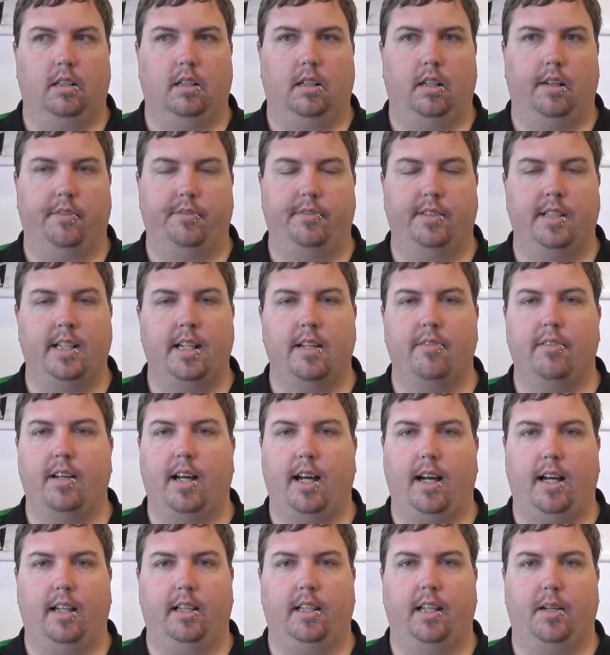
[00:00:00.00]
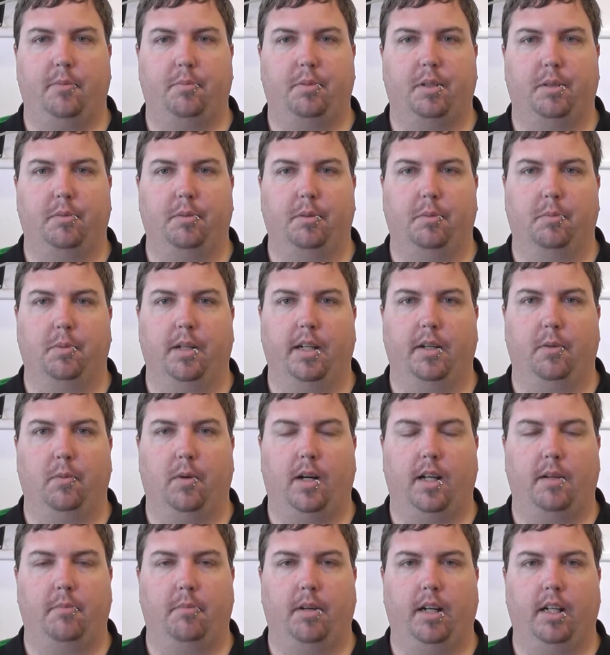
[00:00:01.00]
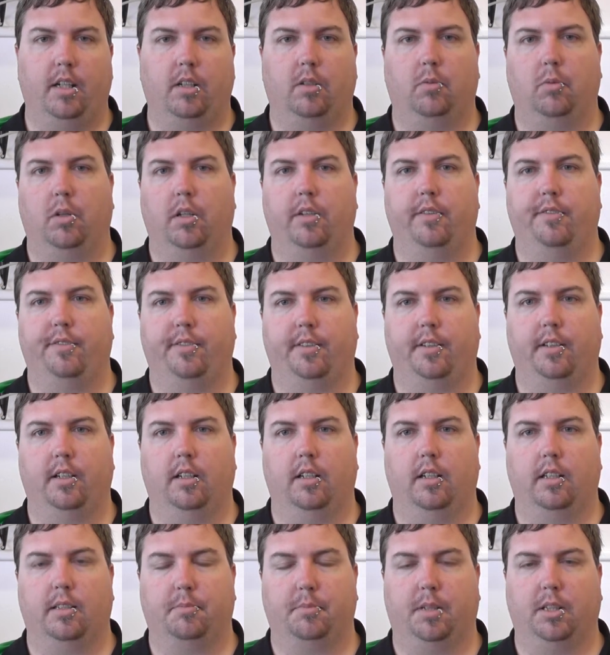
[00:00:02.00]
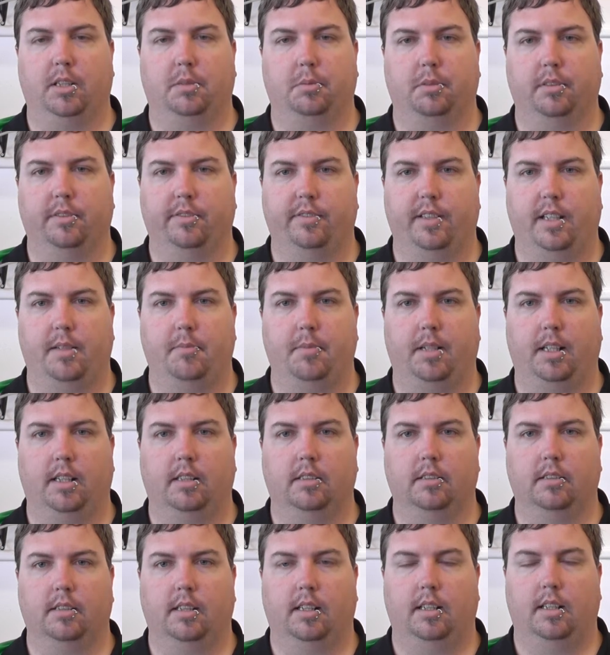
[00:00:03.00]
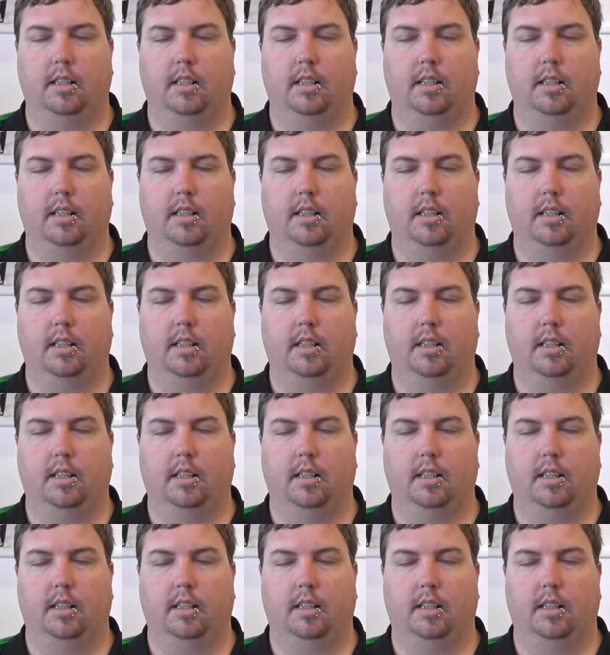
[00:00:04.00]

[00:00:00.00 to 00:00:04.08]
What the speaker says: I've never had that problem where one male won't fertilise multiple females.